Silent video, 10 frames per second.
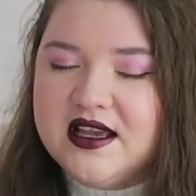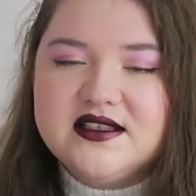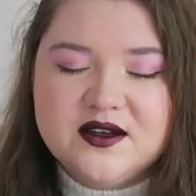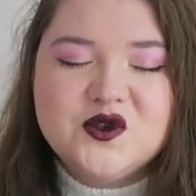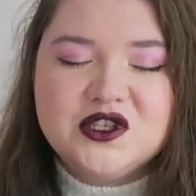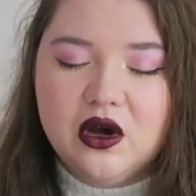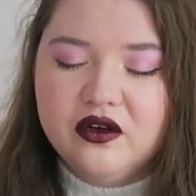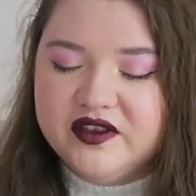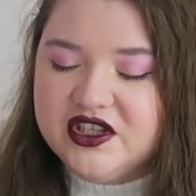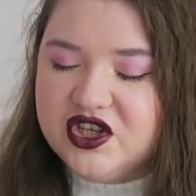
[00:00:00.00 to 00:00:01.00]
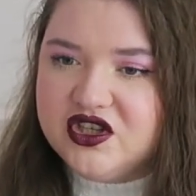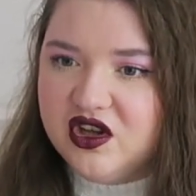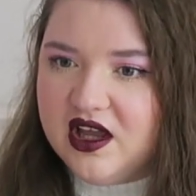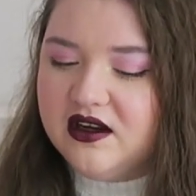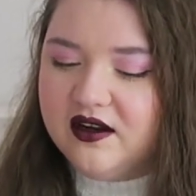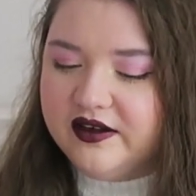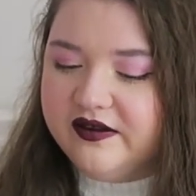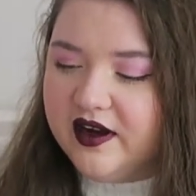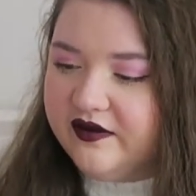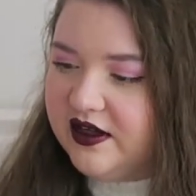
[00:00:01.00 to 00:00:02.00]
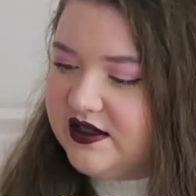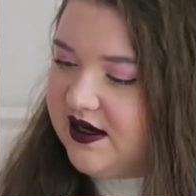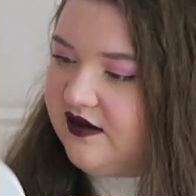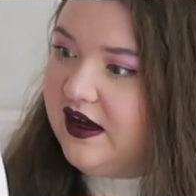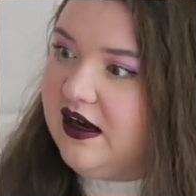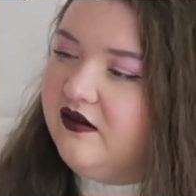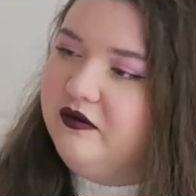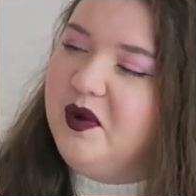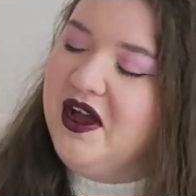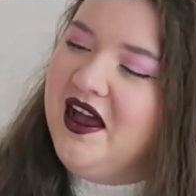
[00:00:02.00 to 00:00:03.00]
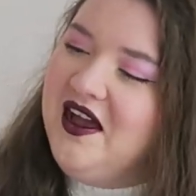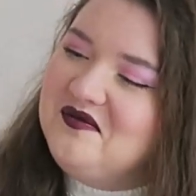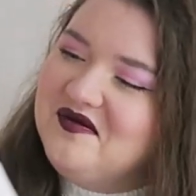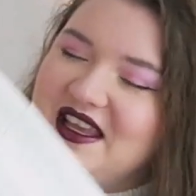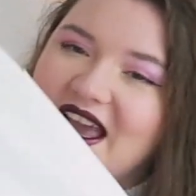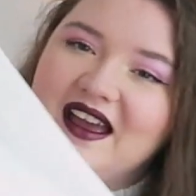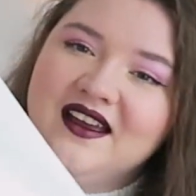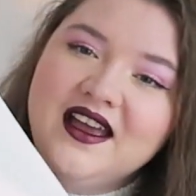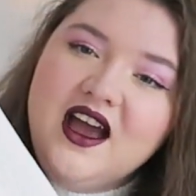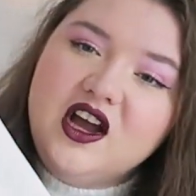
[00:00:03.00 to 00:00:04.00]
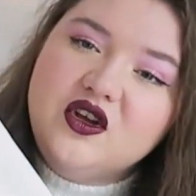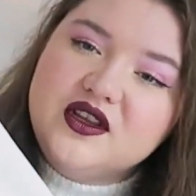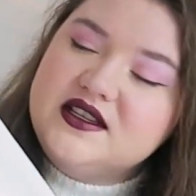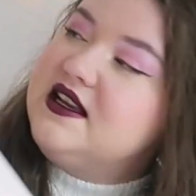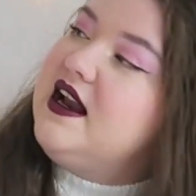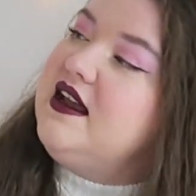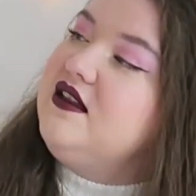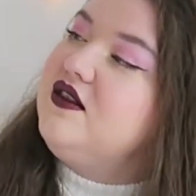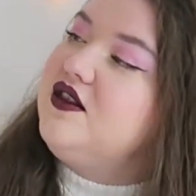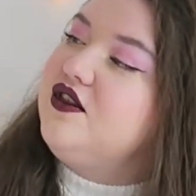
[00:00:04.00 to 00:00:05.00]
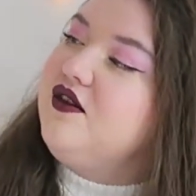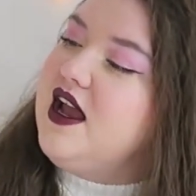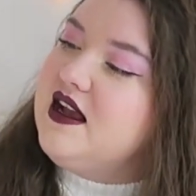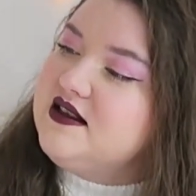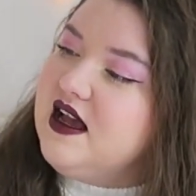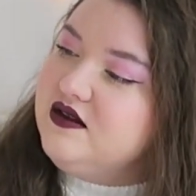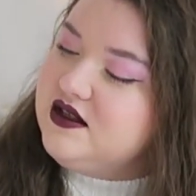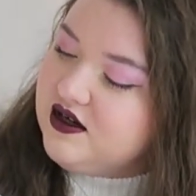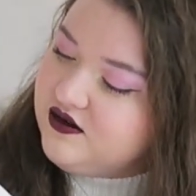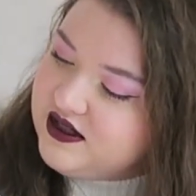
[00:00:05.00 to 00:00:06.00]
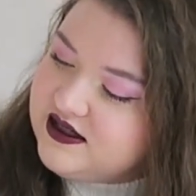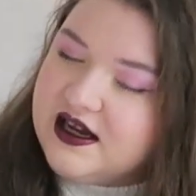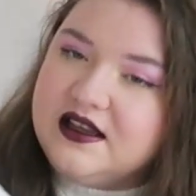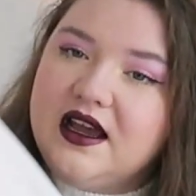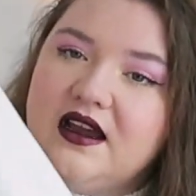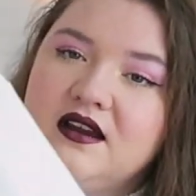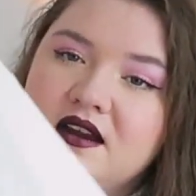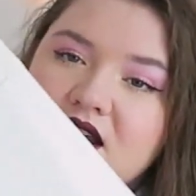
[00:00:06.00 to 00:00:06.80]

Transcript: it's still soft it's just not that lovely fluffy stuff I love but um yeah I got this in a 3XL did I already say that